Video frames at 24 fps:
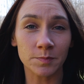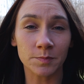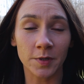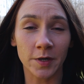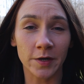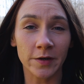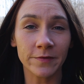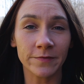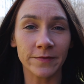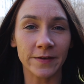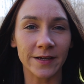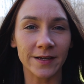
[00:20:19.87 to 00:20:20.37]

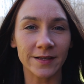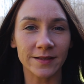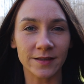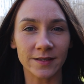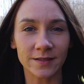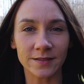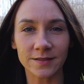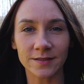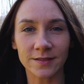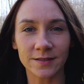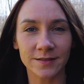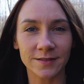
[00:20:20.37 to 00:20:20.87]
perfect.
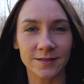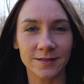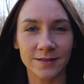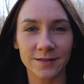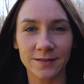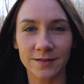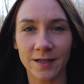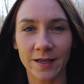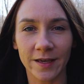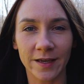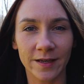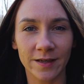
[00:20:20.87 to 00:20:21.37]
This
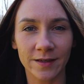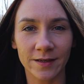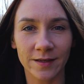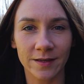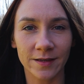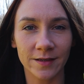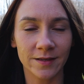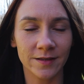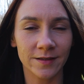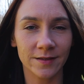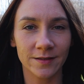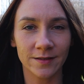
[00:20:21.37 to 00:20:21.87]
is like